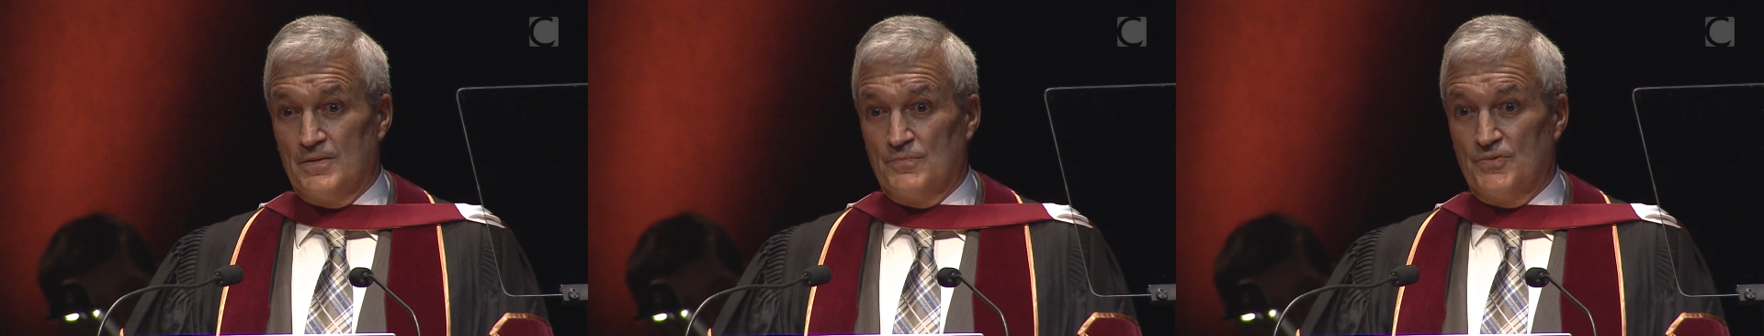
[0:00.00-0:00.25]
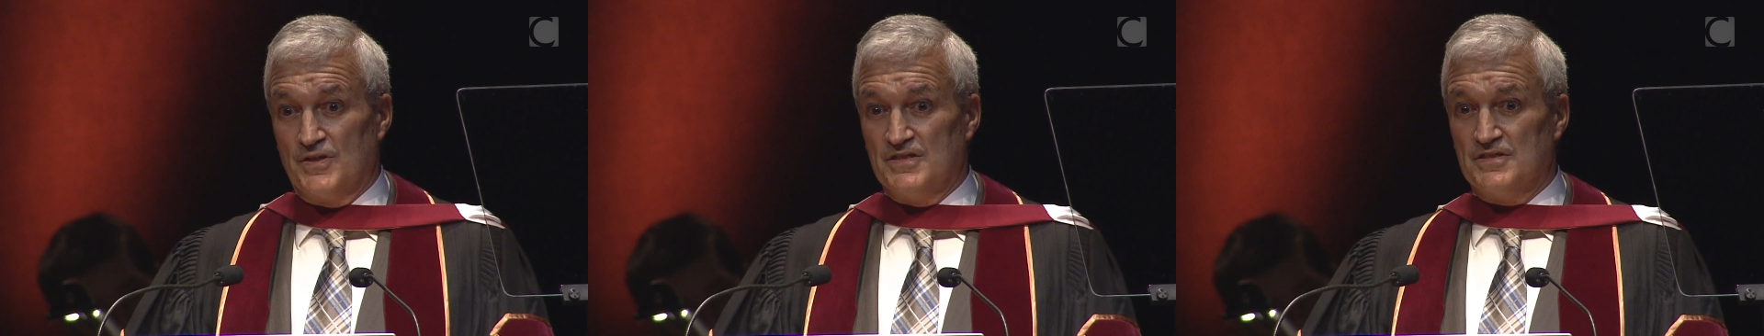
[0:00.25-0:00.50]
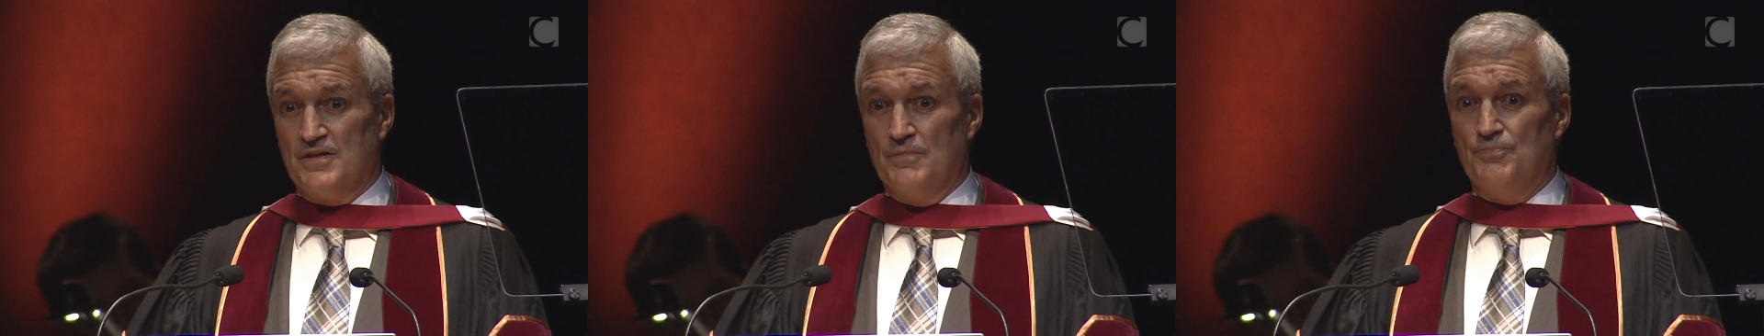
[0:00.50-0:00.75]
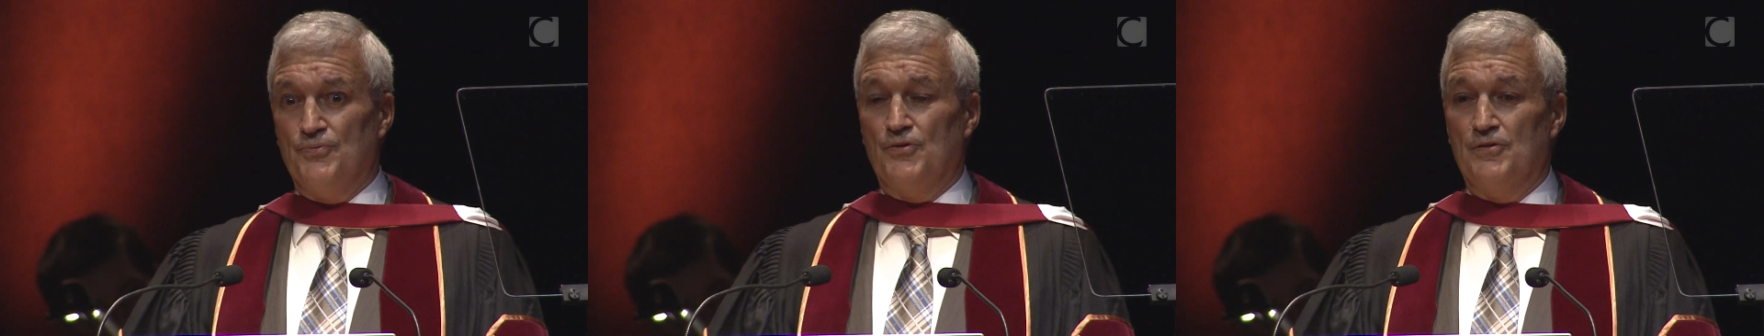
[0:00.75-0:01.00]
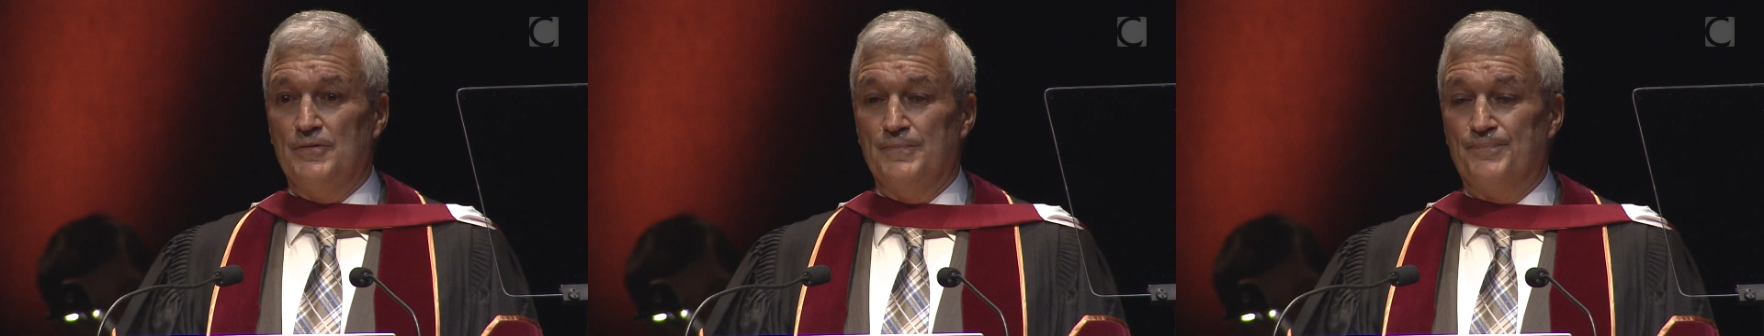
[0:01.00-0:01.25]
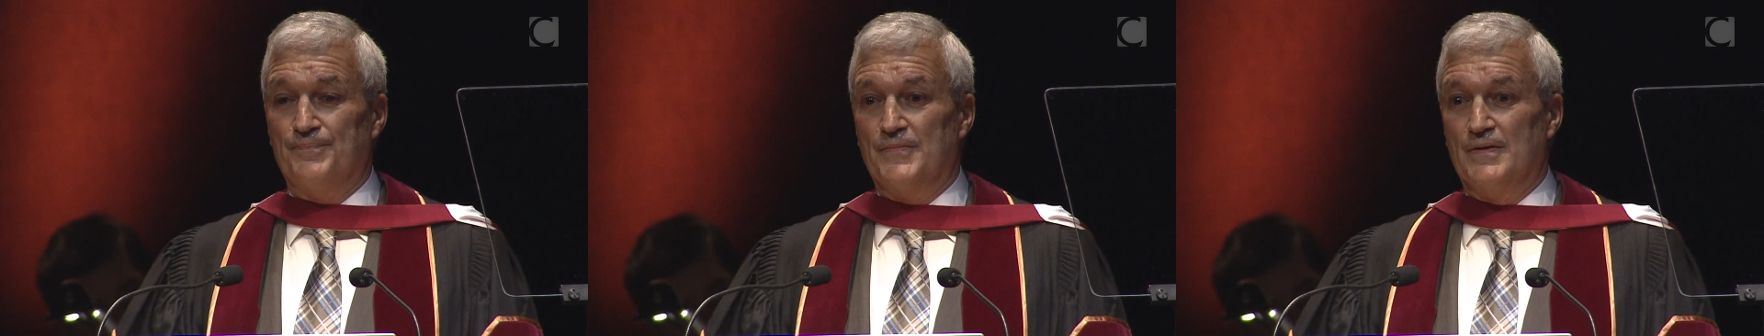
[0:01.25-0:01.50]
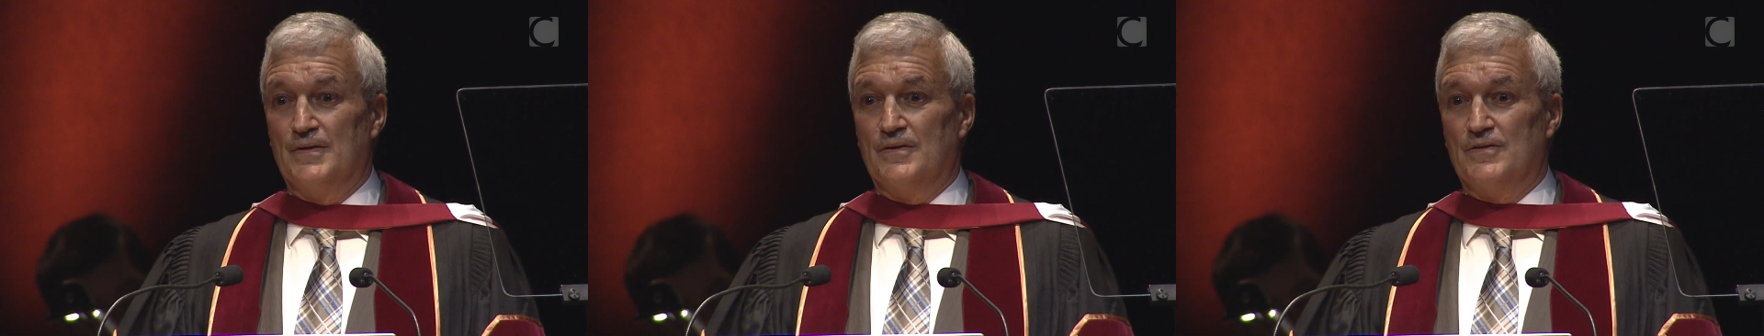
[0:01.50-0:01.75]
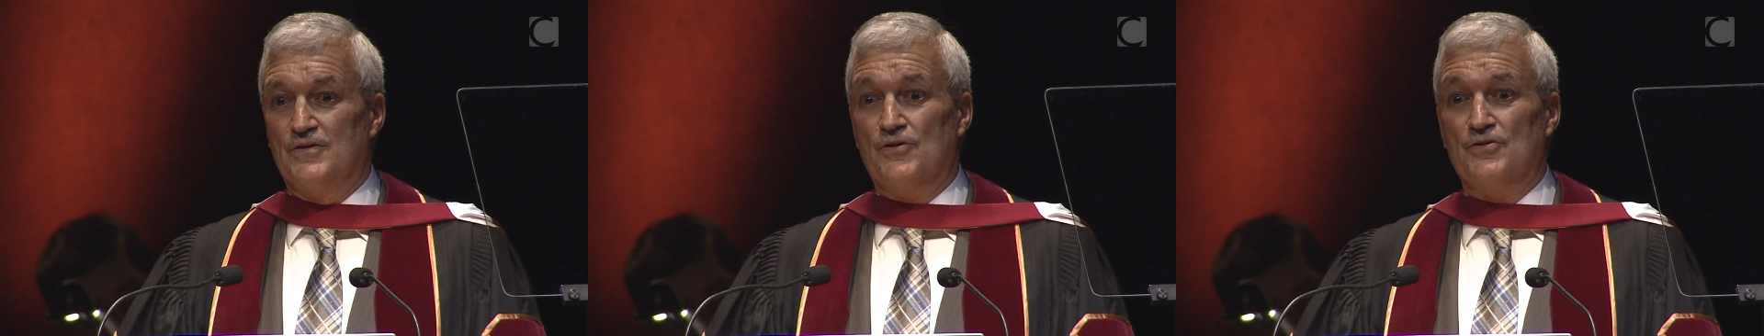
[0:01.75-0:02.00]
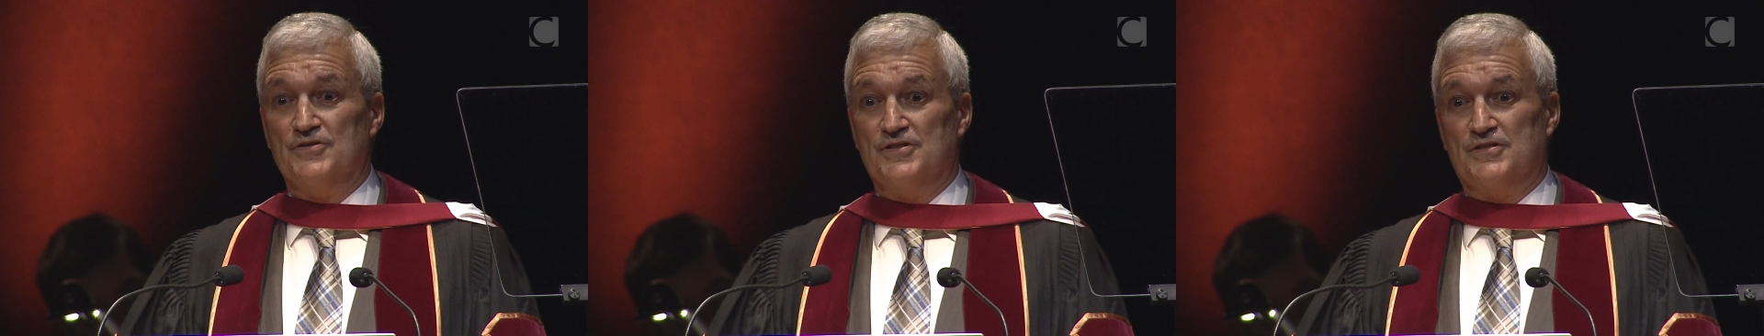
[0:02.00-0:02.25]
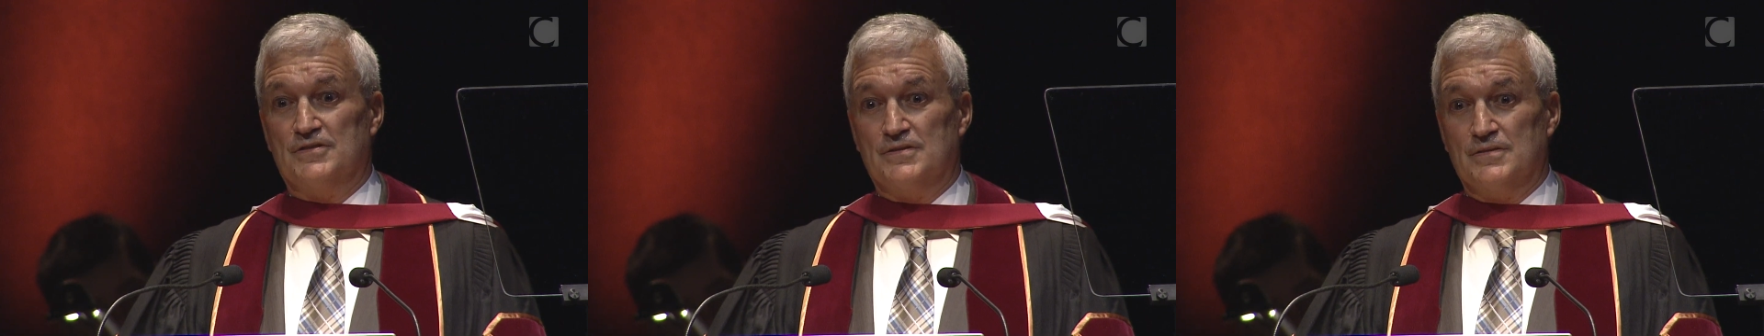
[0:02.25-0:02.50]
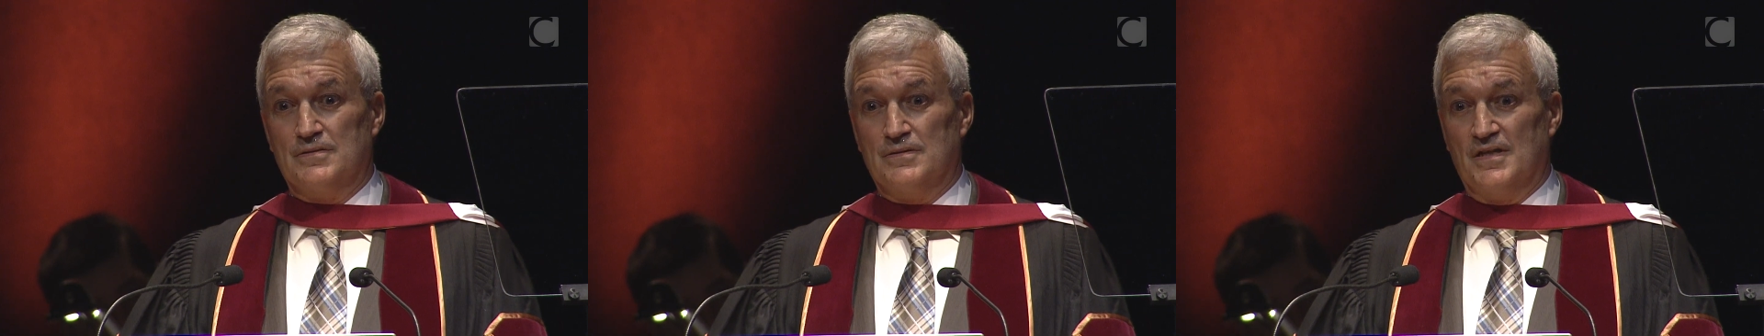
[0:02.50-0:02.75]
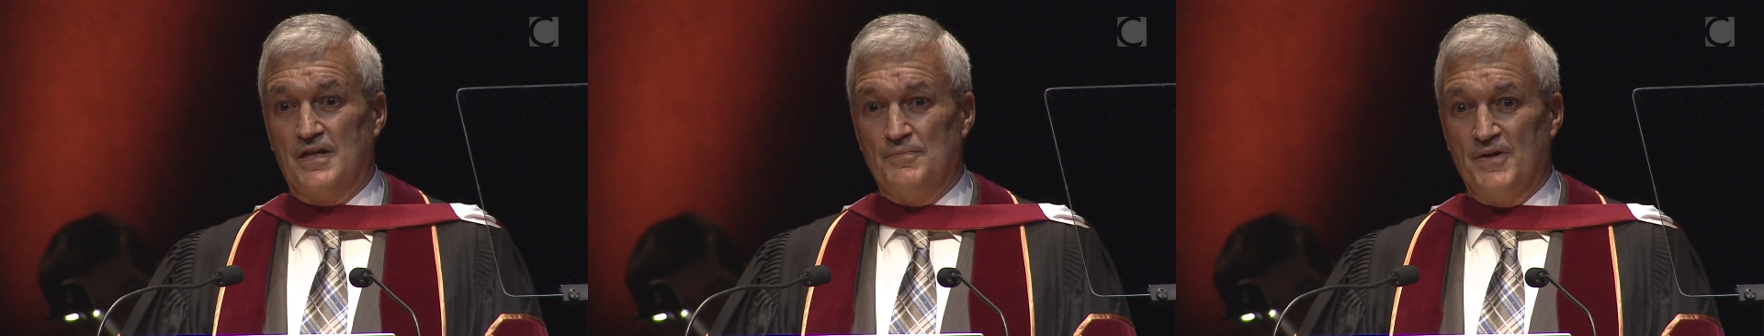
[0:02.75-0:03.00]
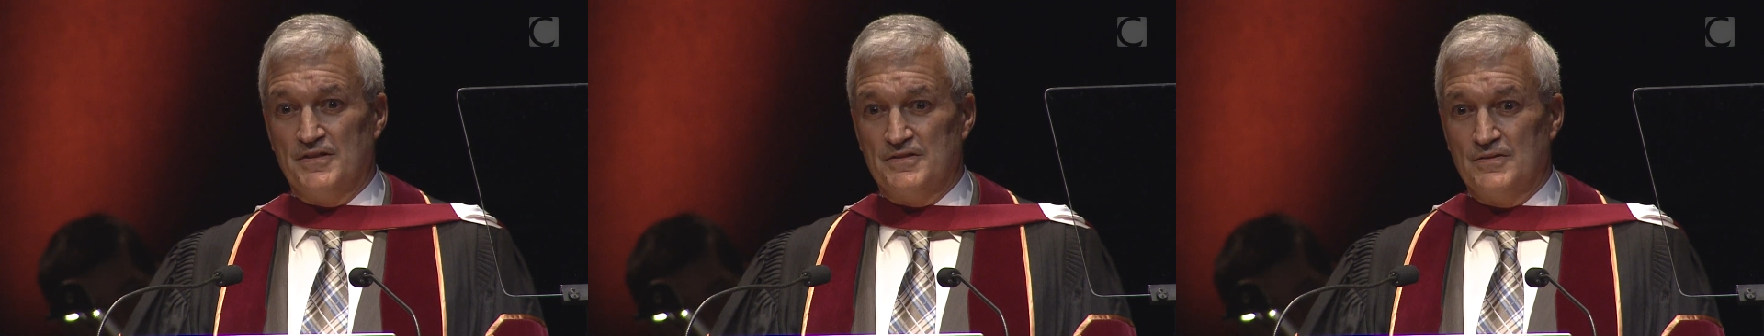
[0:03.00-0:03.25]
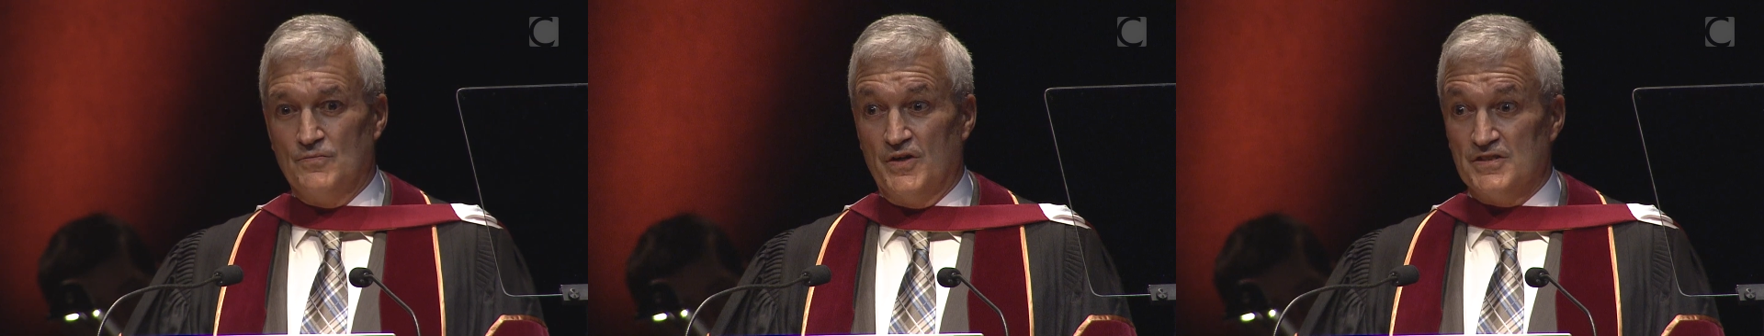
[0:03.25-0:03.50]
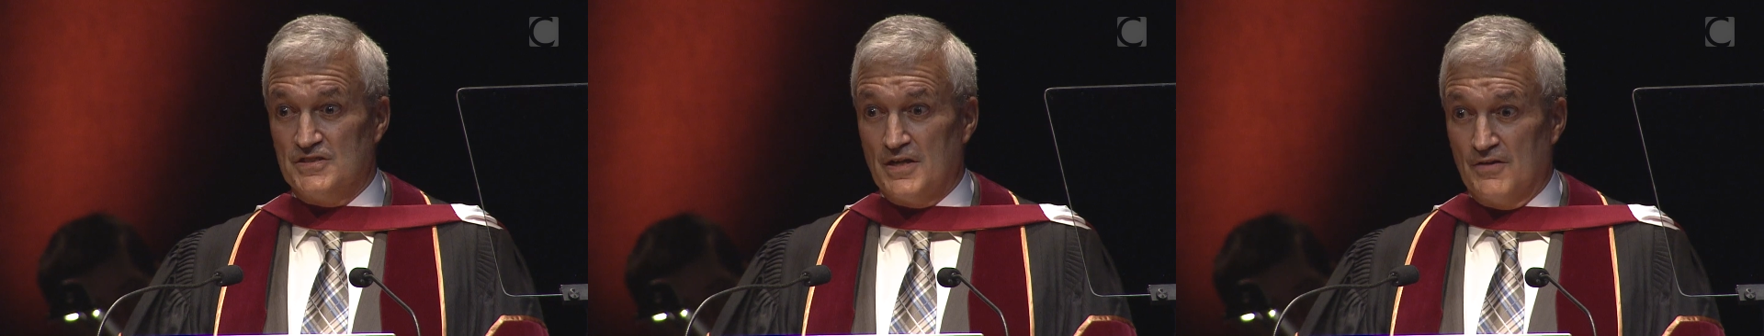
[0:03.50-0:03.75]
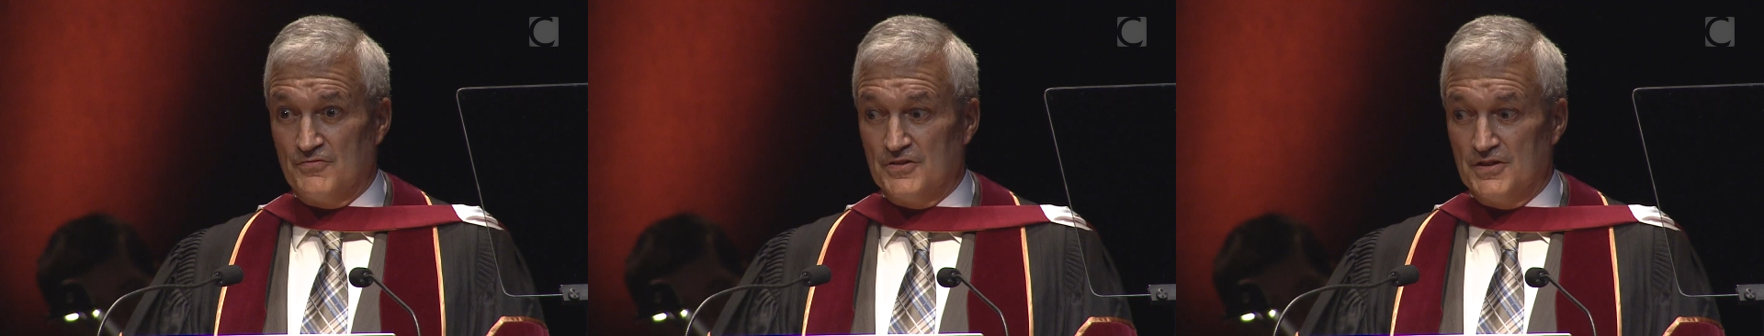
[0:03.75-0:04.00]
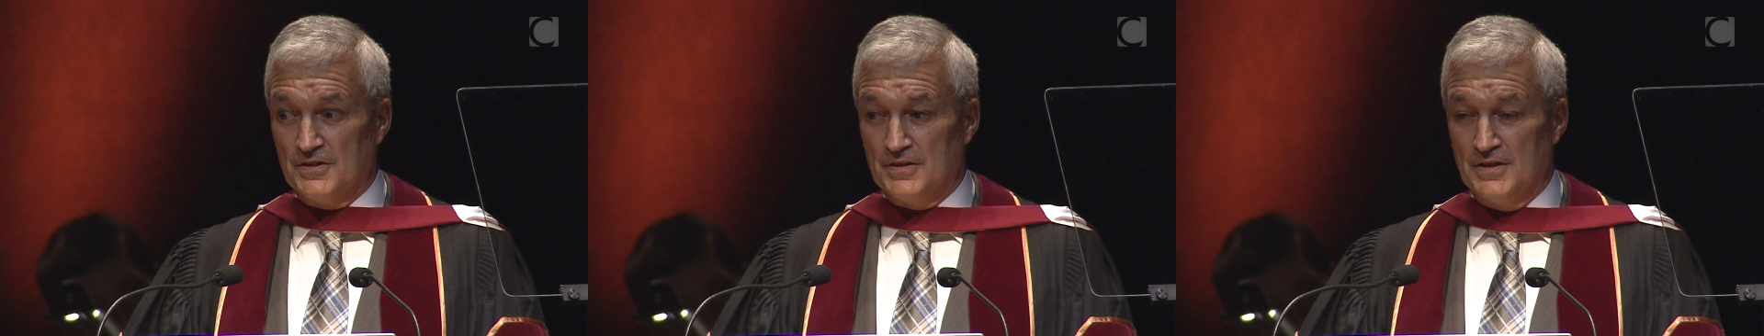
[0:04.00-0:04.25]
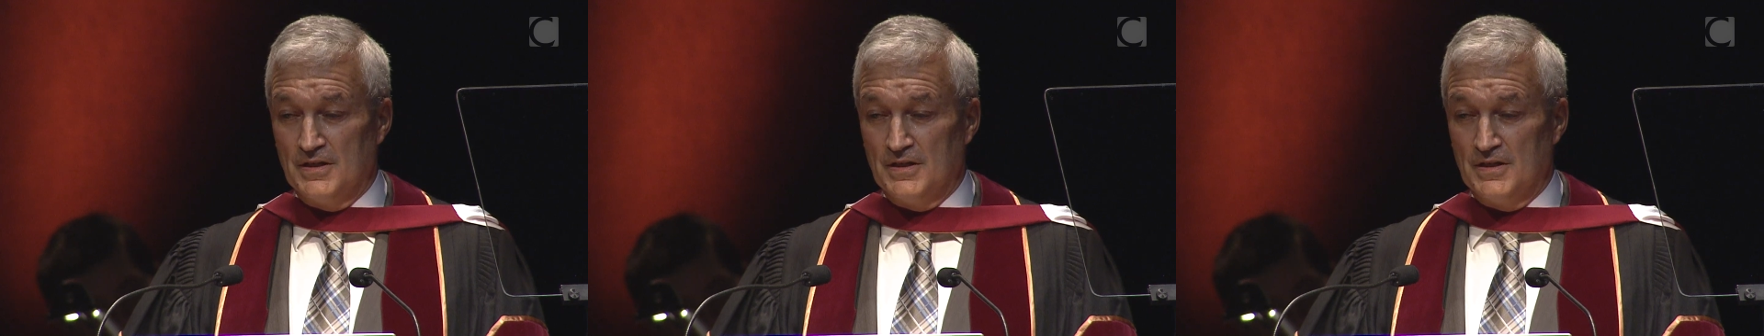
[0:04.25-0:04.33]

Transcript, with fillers: but a simple nurse that I met in West Africa